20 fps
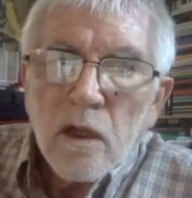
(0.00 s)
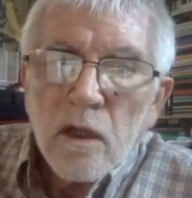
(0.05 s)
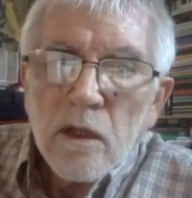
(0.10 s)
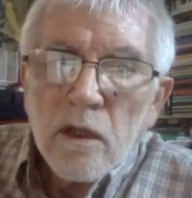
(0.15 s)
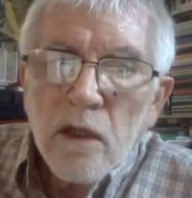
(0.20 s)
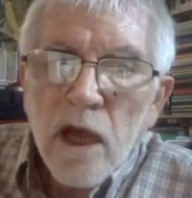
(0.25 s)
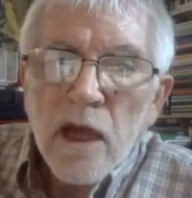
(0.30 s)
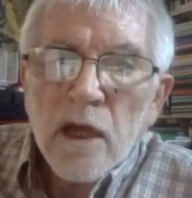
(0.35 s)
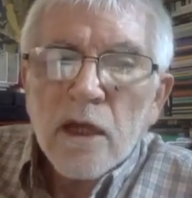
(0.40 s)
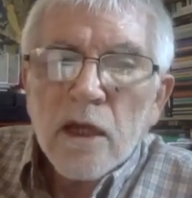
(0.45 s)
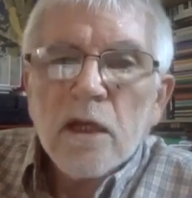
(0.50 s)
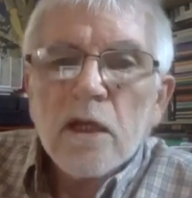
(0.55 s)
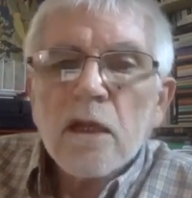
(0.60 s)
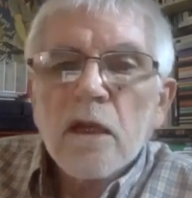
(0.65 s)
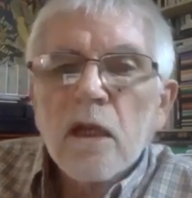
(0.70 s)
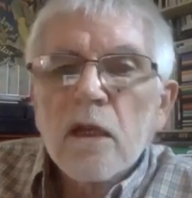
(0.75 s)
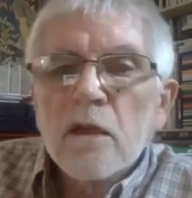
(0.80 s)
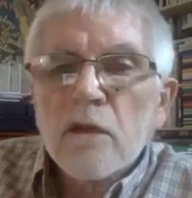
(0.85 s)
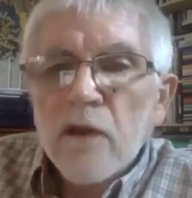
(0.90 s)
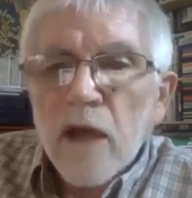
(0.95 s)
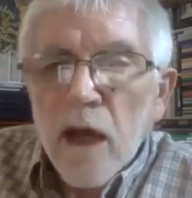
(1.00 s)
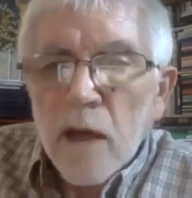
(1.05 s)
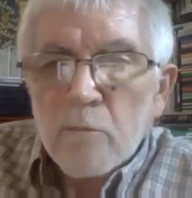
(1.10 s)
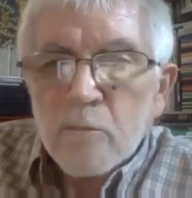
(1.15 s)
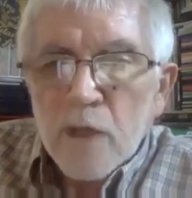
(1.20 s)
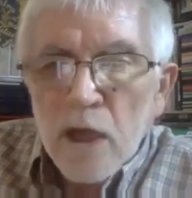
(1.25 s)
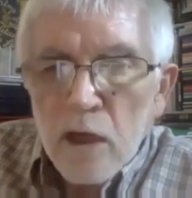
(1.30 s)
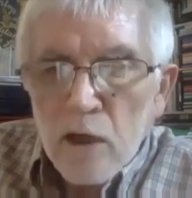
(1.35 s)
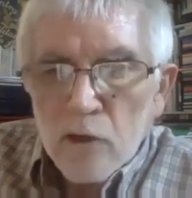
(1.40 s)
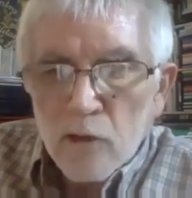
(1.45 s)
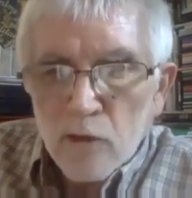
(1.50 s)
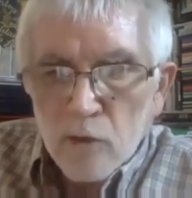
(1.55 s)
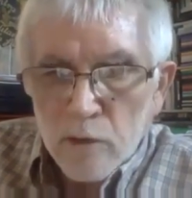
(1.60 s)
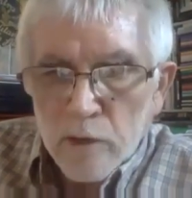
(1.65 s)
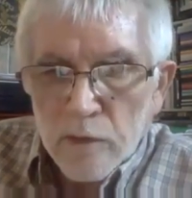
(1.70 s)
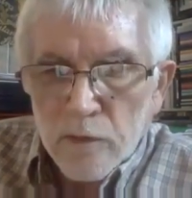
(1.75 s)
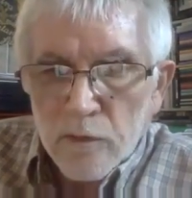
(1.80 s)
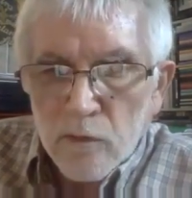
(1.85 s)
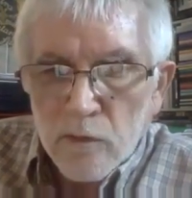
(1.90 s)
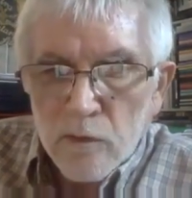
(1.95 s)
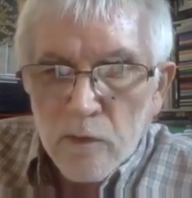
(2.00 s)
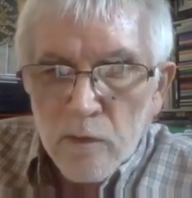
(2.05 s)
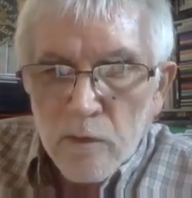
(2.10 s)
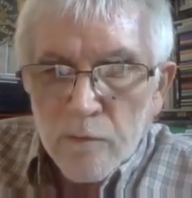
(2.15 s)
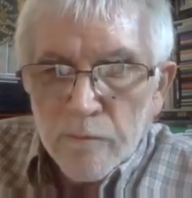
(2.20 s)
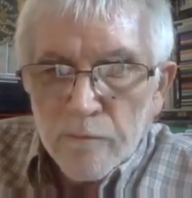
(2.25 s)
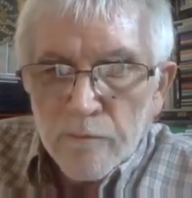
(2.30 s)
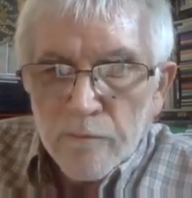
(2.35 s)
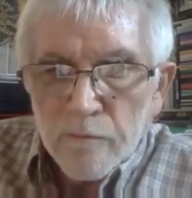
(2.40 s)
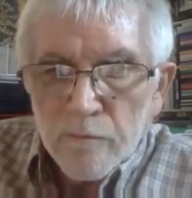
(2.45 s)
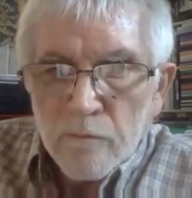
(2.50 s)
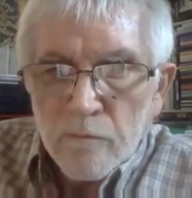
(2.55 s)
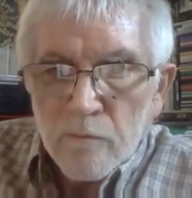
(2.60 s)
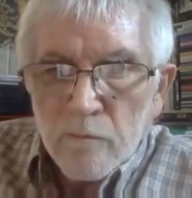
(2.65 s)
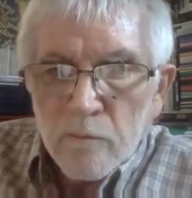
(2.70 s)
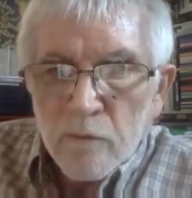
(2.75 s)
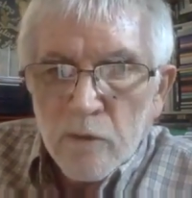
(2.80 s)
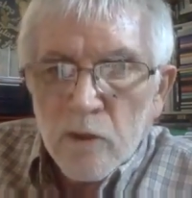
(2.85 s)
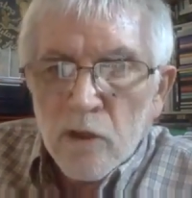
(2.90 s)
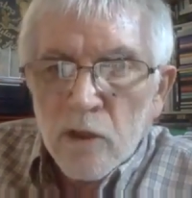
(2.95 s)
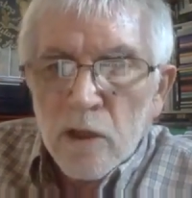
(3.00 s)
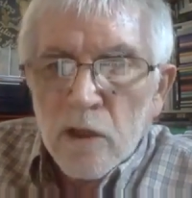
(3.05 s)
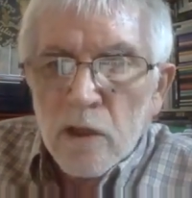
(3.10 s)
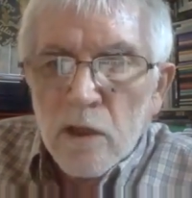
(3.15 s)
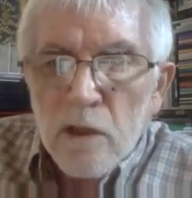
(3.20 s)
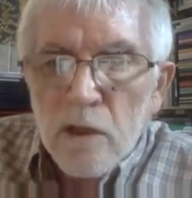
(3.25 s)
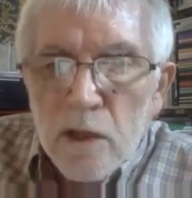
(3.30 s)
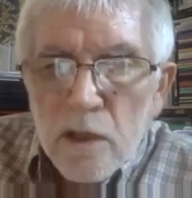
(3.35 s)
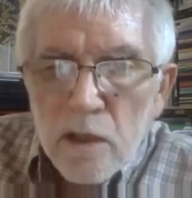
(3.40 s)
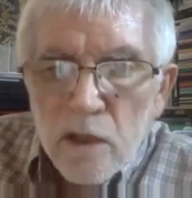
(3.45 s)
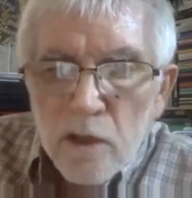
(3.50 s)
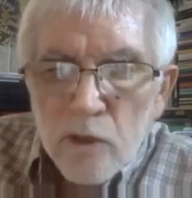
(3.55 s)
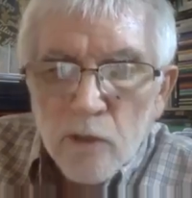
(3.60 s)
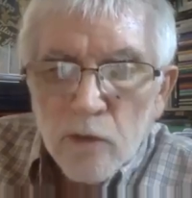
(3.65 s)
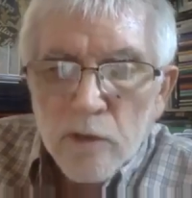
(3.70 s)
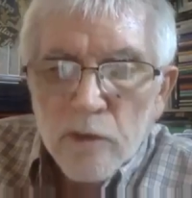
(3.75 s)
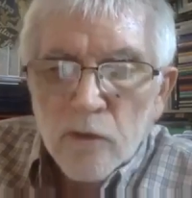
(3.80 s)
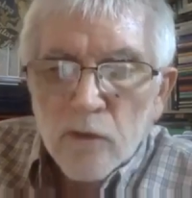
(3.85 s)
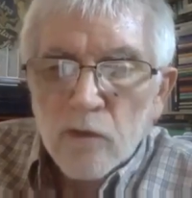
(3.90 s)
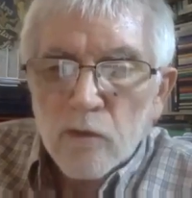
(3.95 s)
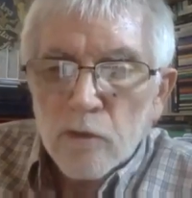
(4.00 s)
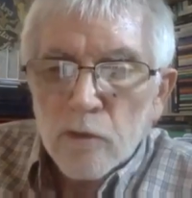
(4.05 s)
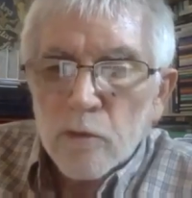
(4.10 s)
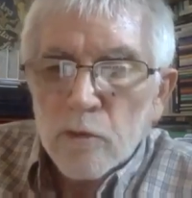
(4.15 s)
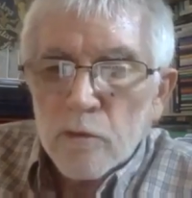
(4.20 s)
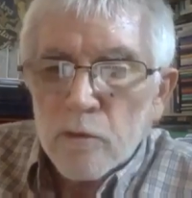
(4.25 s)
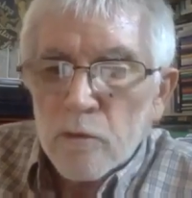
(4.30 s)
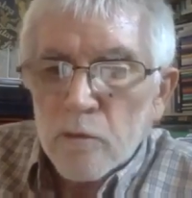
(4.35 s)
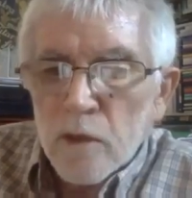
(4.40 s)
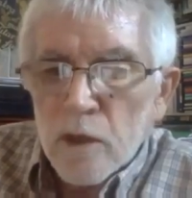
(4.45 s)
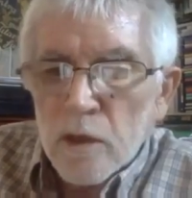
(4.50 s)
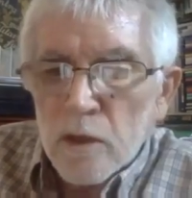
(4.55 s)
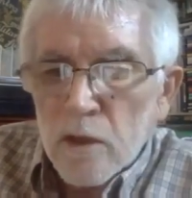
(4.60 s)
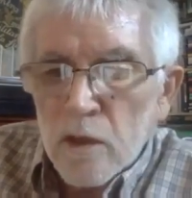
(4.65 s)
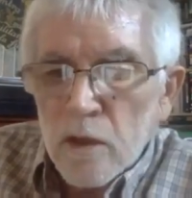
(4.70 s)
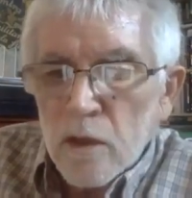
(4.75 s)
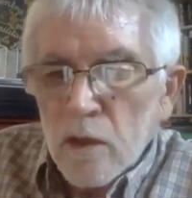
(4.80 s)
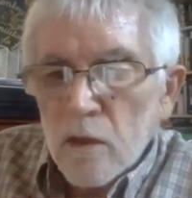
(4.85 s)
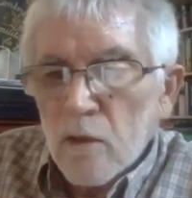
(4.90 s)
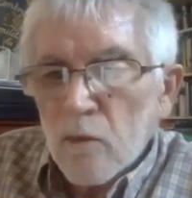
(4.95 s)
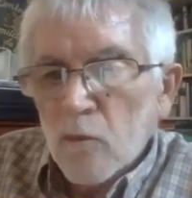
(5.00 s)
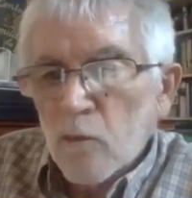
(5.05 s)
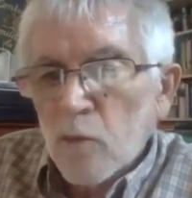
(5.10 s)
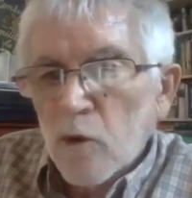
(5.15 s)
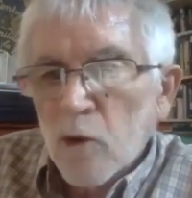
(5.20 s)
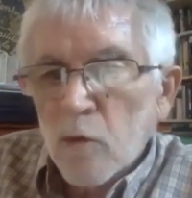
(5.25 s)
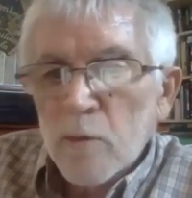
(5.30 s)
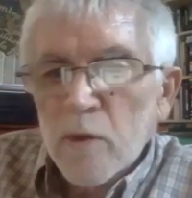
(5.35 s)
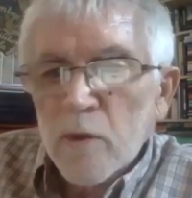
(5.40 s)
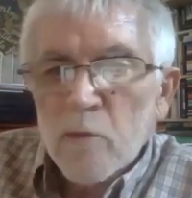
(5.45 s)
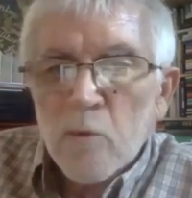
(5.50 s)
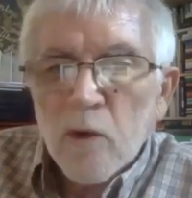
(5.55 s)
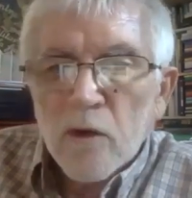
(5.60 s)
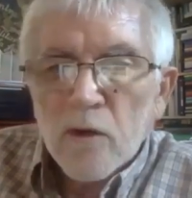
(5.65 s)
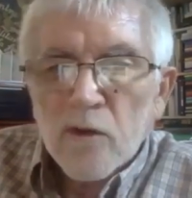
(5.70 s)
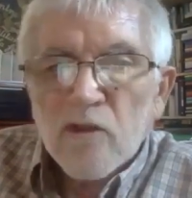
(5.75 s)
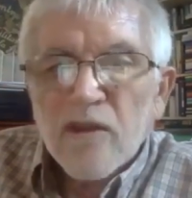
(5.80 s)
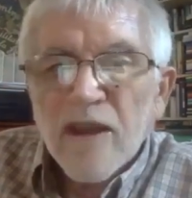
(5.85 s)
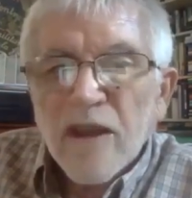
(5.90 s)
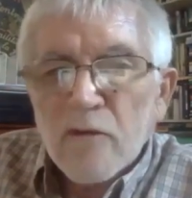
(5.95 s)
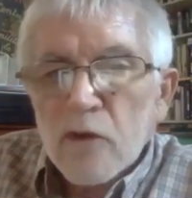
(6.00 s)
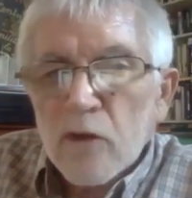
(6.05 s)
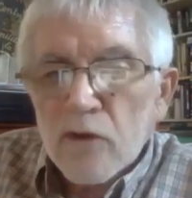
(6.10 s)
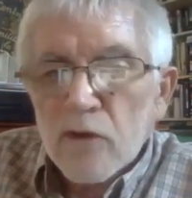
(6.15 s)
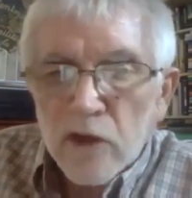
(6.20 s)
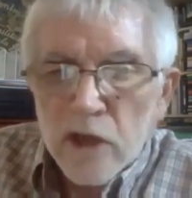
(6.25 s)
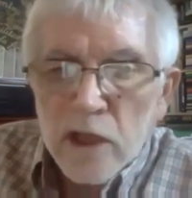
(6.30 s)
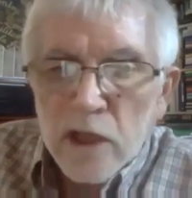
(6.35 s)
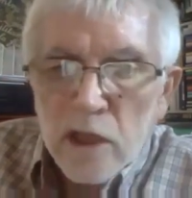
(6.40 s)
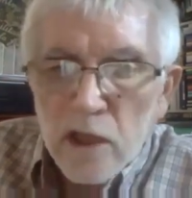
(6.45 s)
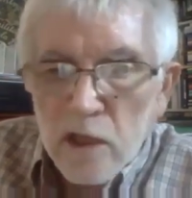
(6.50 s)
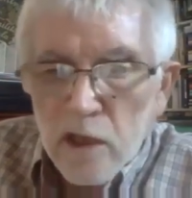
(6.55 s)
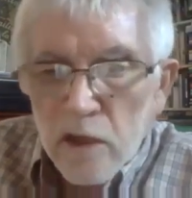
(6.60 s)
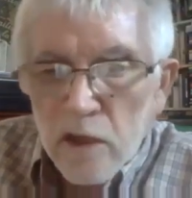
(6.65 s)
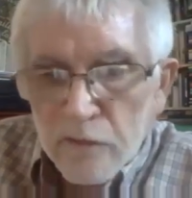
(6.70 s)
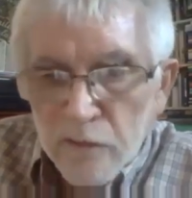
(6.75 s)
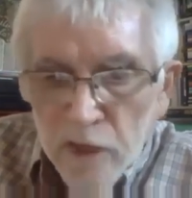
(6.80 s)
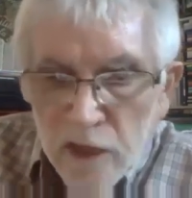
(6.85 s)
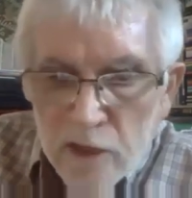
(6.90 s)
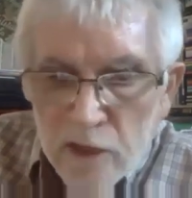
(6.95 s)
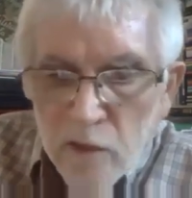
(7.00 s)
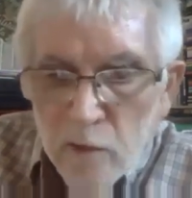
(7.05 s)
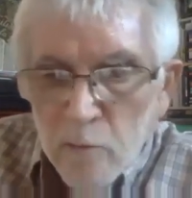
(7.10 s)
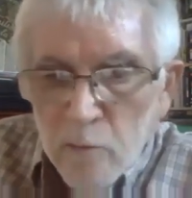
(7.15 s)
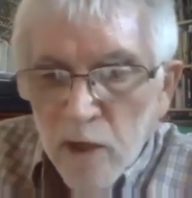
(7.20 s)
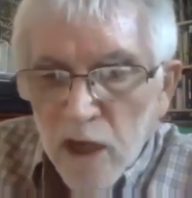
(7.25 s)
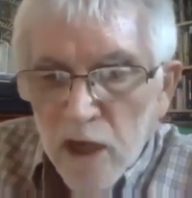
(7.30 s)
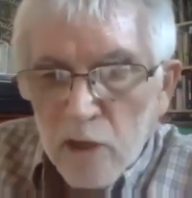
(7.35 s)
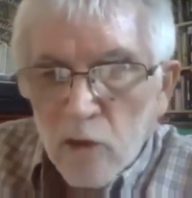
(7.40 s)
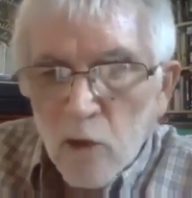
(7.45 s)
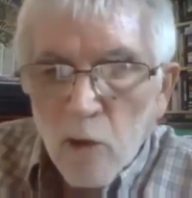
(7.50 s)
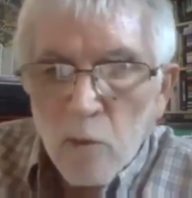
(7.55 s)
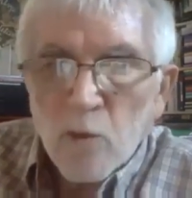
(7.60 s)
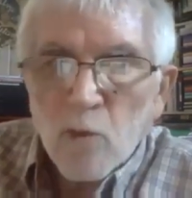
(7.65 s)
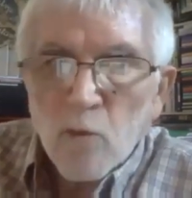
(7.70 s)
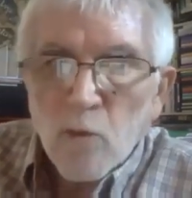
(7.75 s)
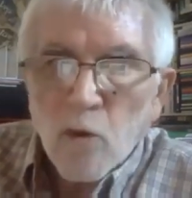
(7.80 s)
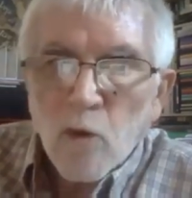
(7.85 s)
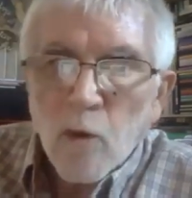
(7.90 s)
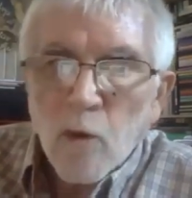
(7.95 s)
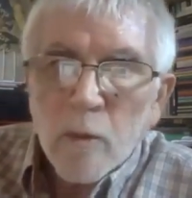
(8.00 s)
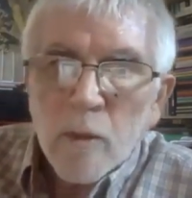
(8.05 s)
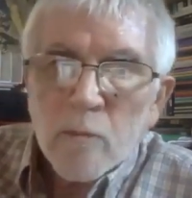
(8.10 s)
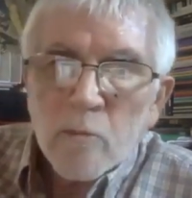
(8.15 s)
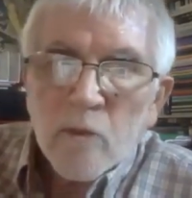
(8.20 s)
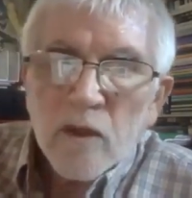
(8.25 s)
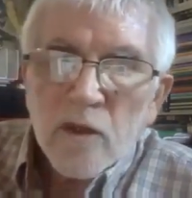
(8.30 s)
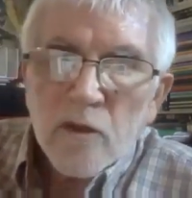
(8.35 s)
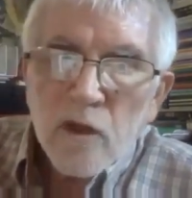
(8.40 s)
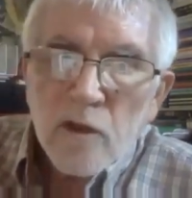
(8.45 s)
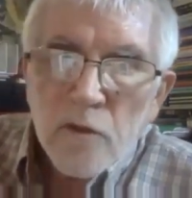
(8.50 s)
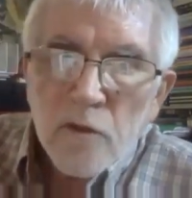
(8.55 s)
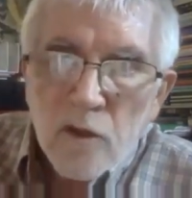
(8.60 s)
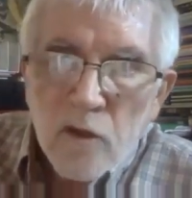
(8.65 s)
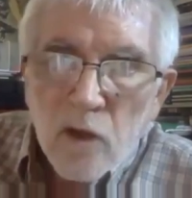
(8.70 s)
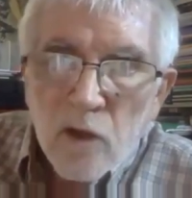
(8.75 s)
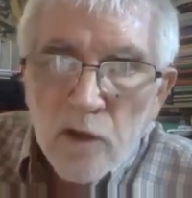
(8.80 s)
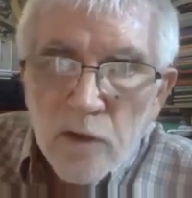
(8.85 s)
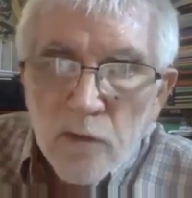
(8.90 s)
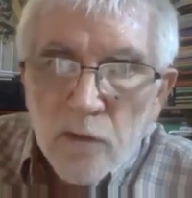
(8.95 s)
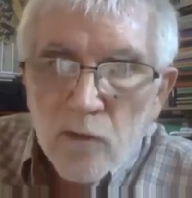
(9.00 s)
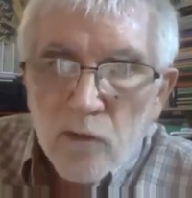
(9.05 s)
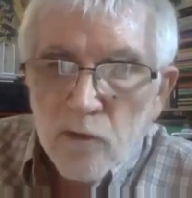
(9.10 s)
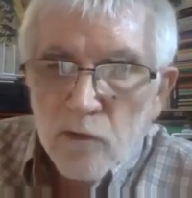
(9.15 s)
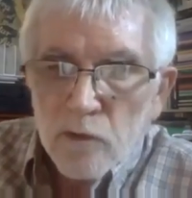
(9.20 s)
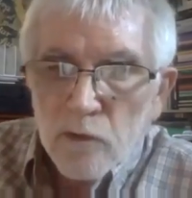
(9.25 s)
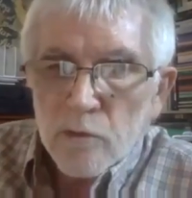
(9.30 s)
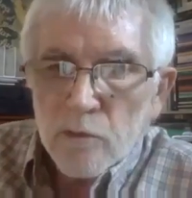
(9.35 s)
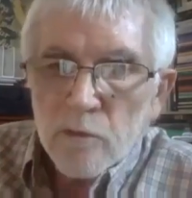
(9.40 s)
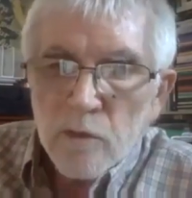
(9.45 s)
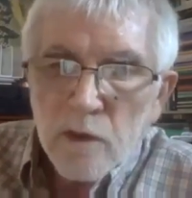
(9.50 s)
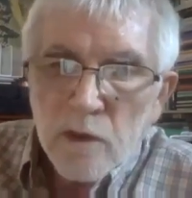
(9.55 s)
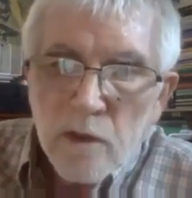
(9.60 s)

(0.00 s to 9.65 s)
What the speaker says: can it adapt countries, particularly the countries who will be most devastatingly affected by global warming, but did the least to